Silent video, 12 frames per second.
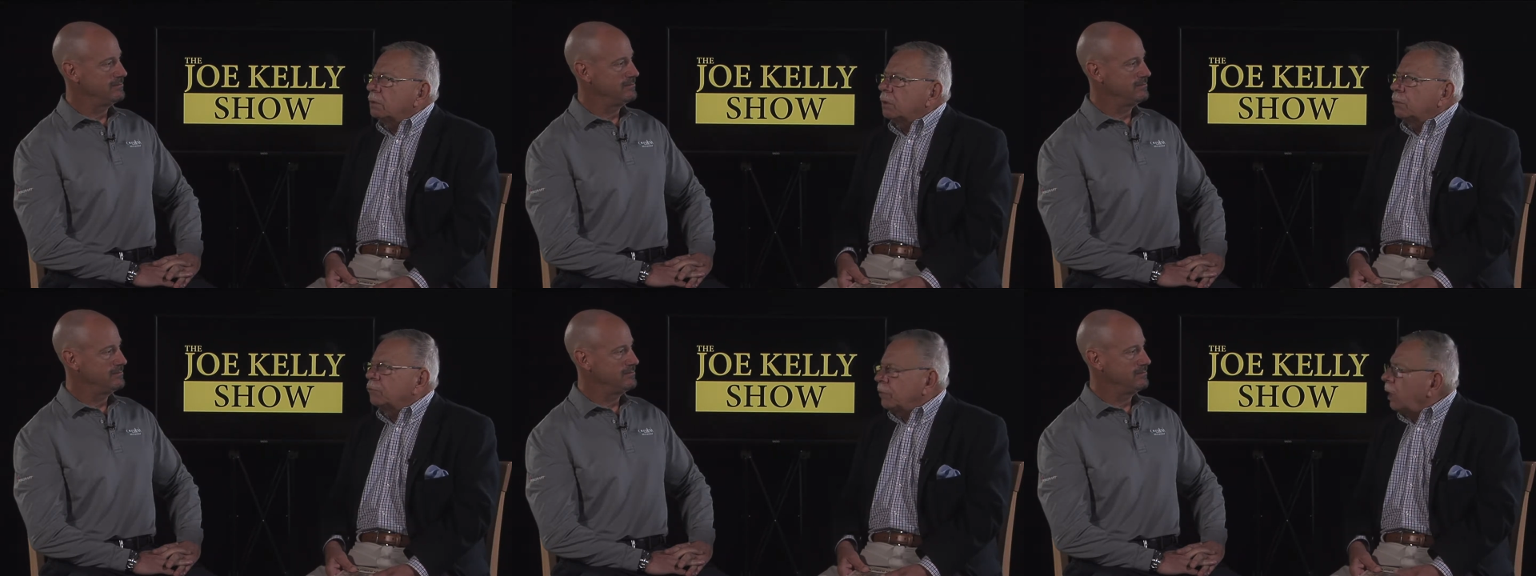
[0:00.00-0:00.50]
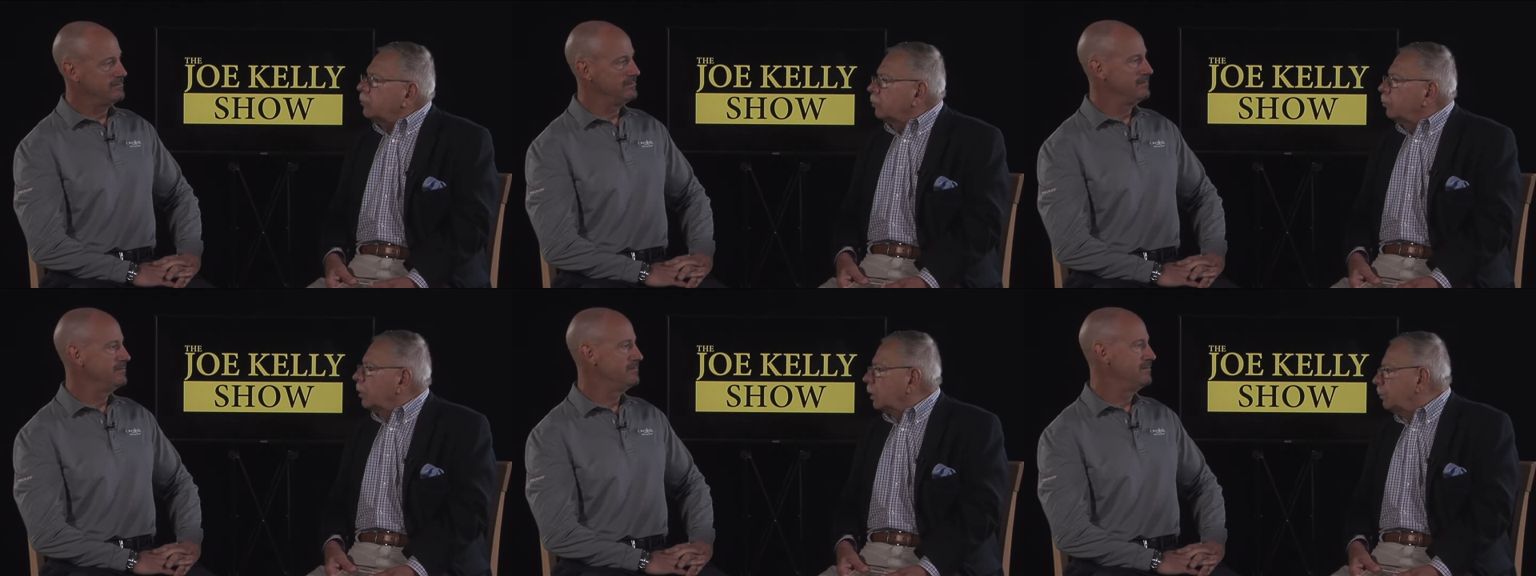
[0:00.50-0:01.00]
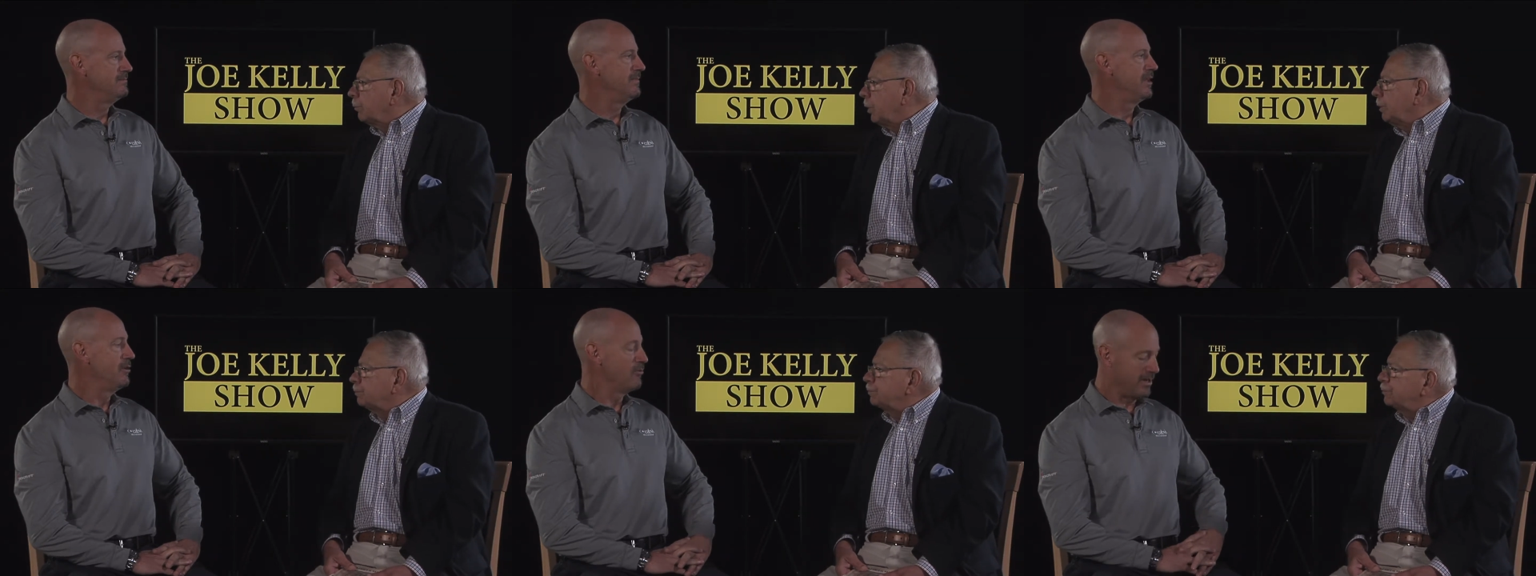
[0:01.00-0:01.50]
Speaker 1: it was Dr. Brigham,
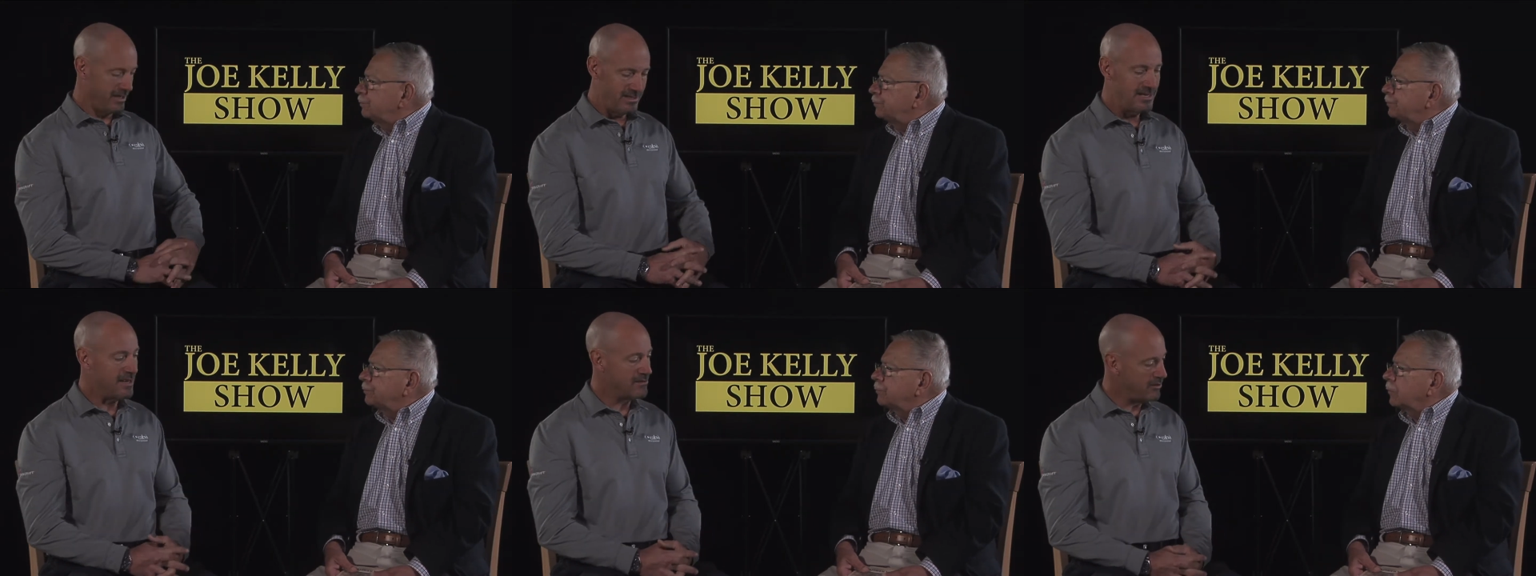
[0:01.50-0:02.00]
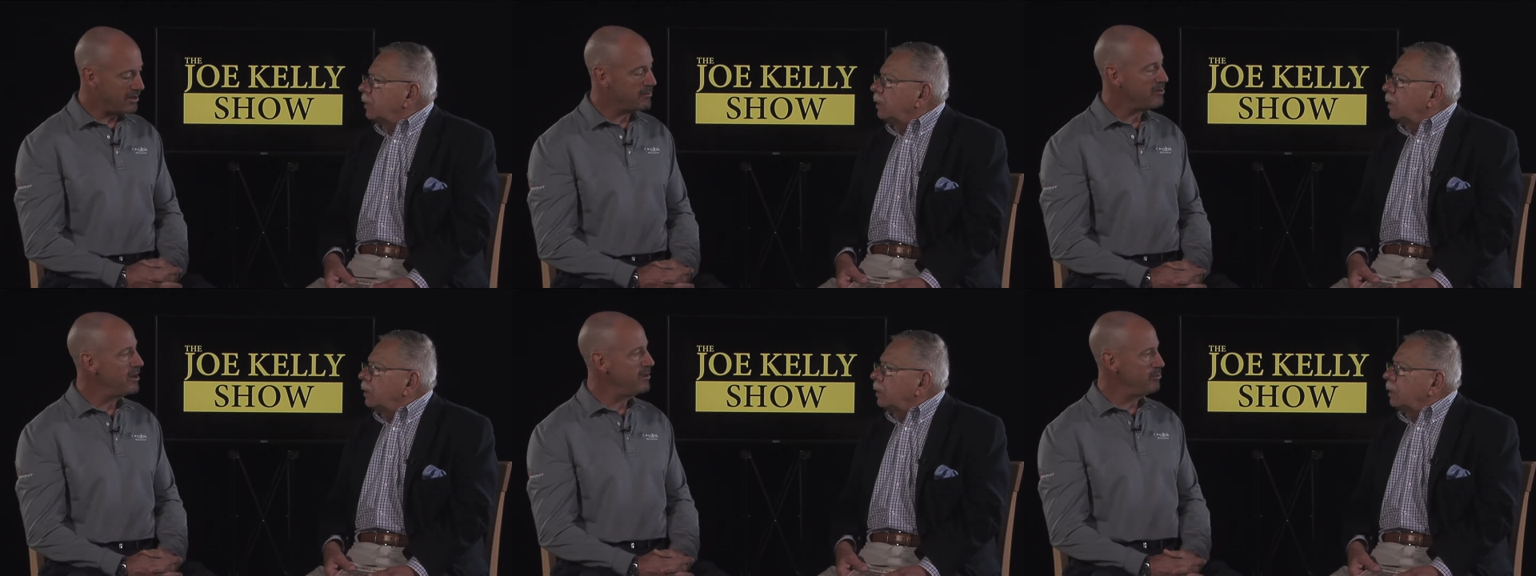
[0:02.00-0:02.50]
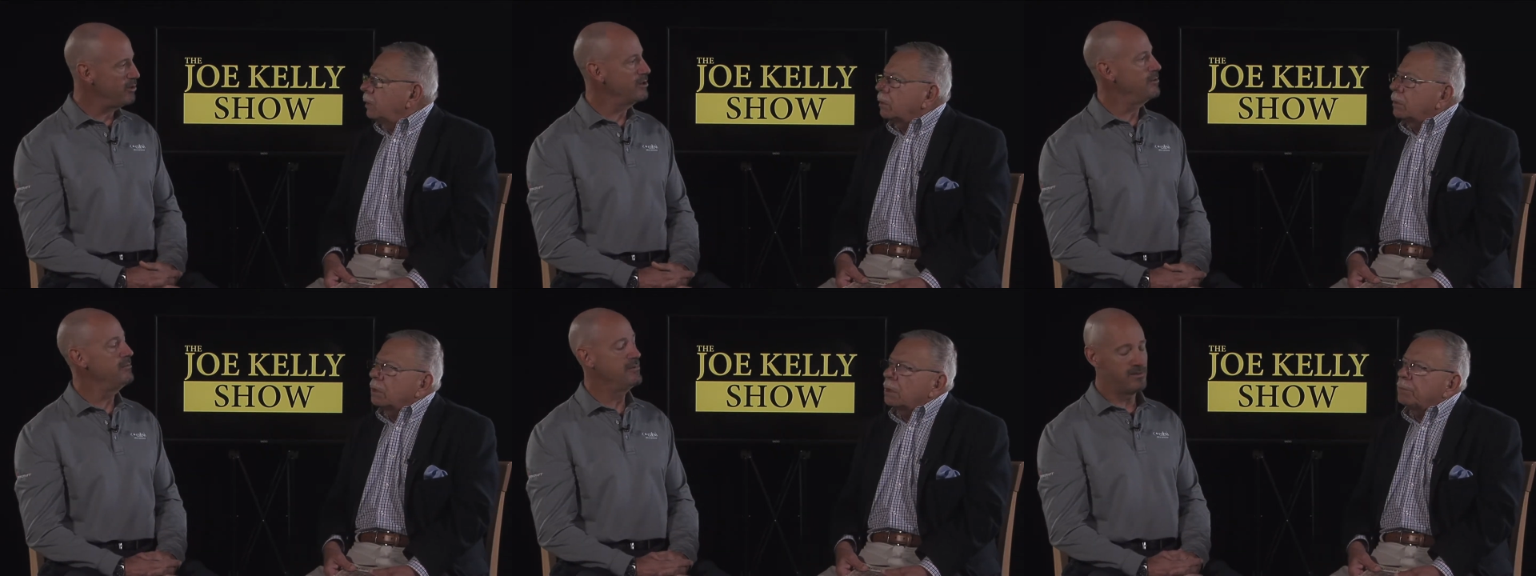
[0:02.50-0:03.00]
right?
Speaker 2: Right, Dr. Amariah
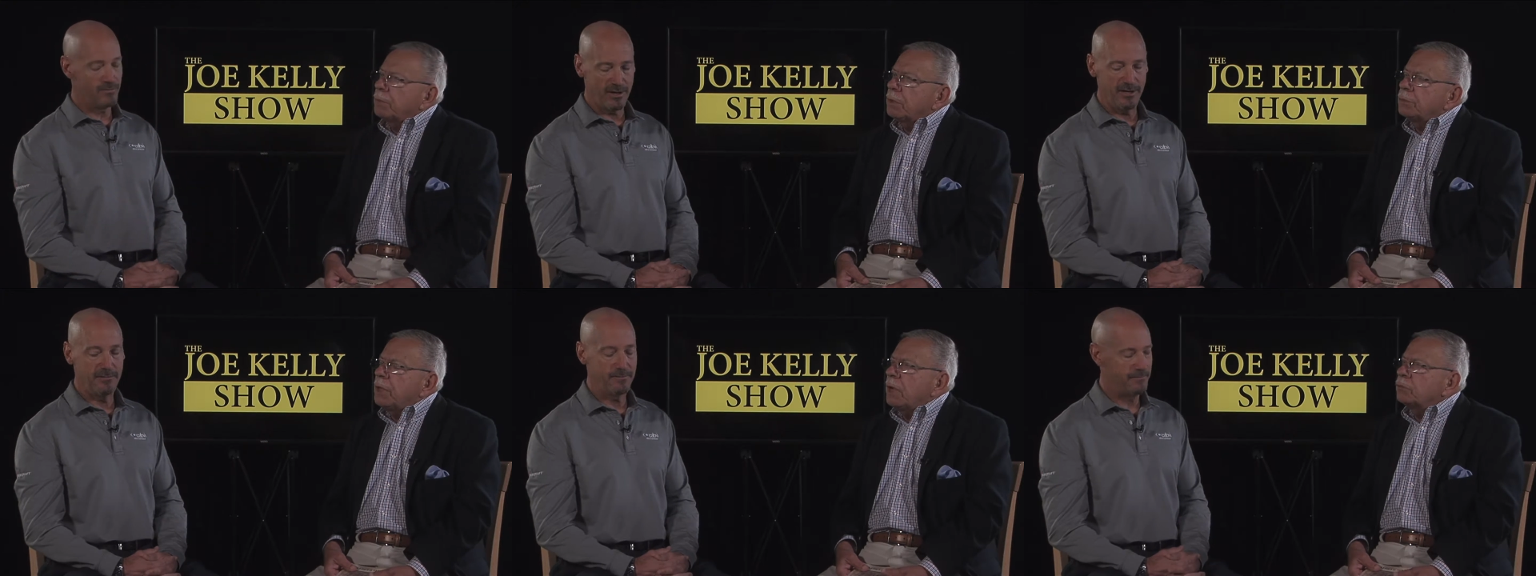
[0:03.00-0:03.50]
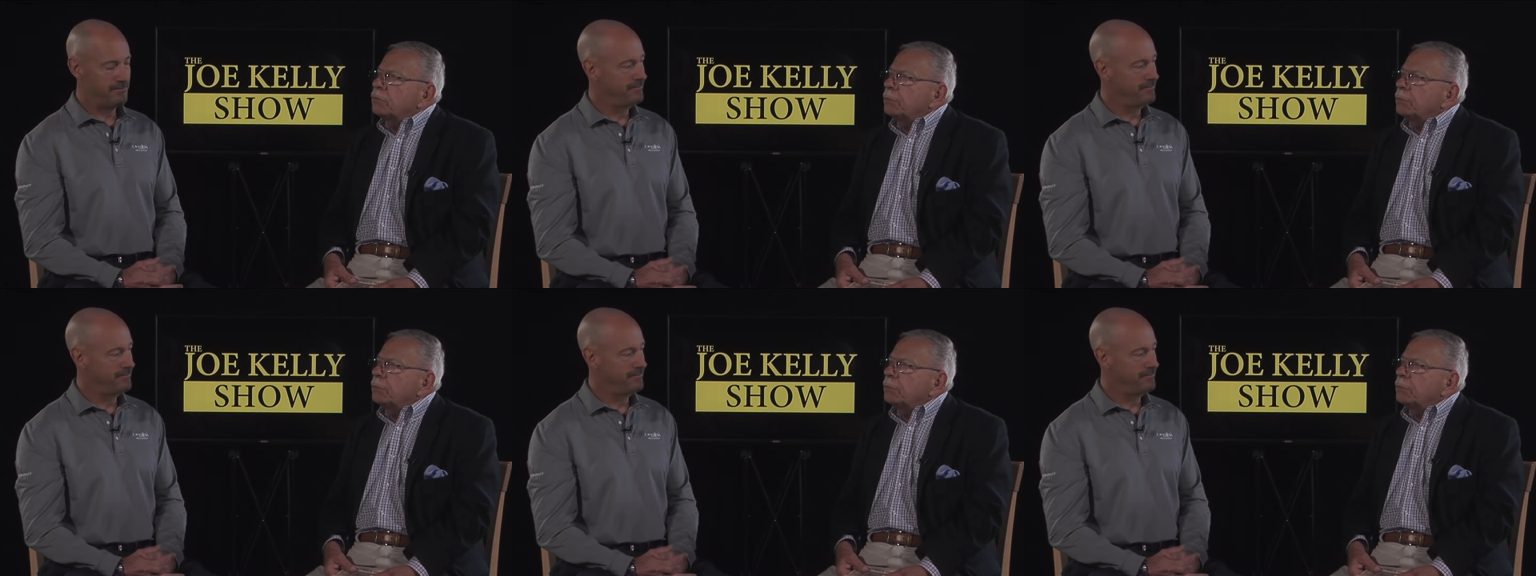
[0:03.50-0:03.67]
Brigham. Yeah, right.
Speaker 1: Dr.